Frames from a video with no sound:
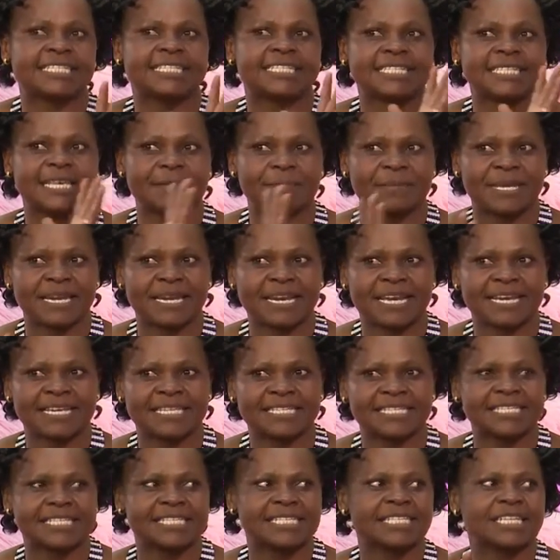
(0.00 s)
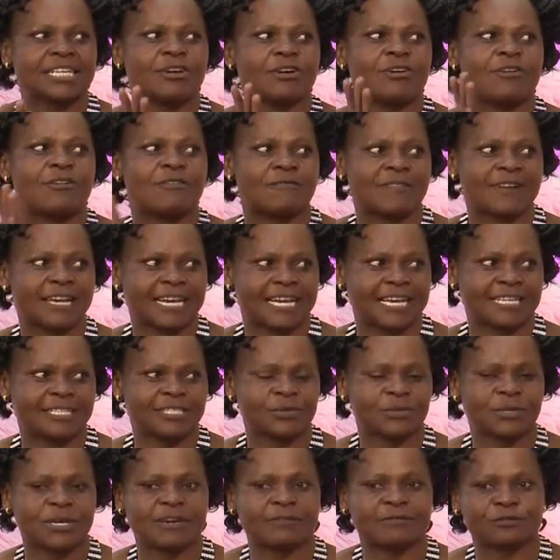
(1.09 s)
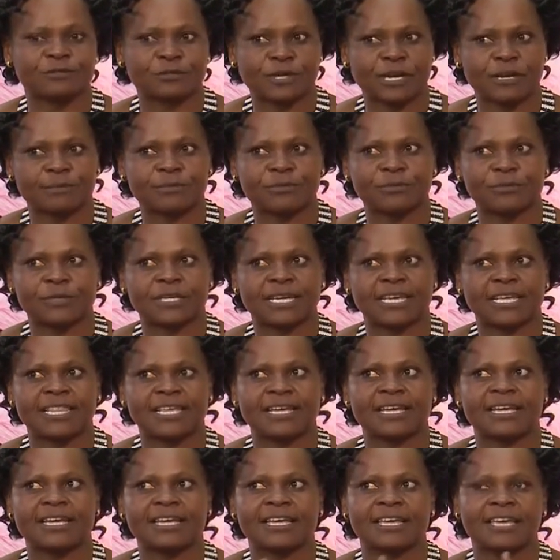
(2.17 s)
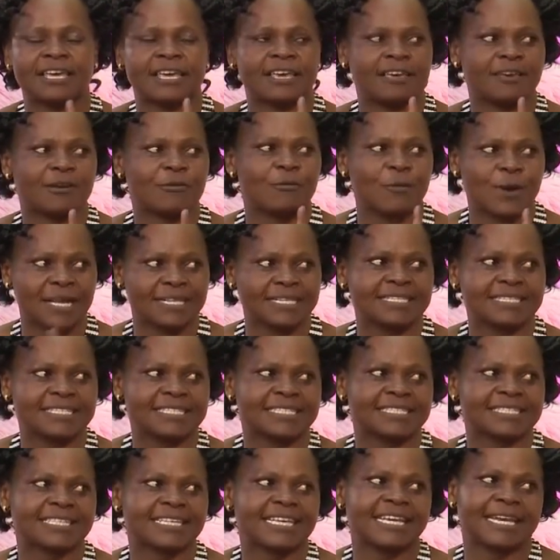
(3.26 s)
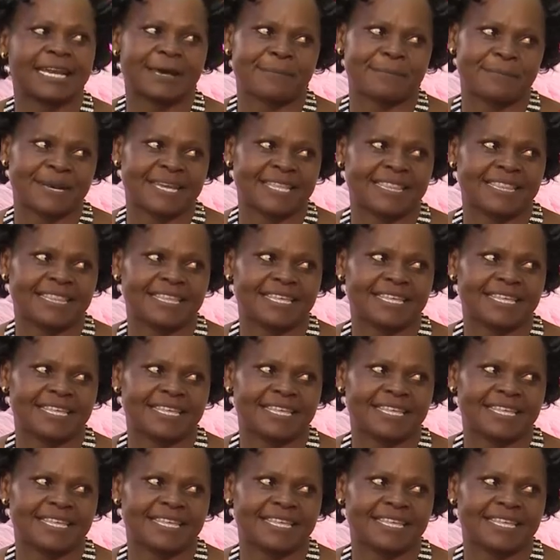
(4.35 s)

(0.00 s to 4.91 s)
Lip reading: seminars, mm-hmm, overnights. We have to come together once in a month.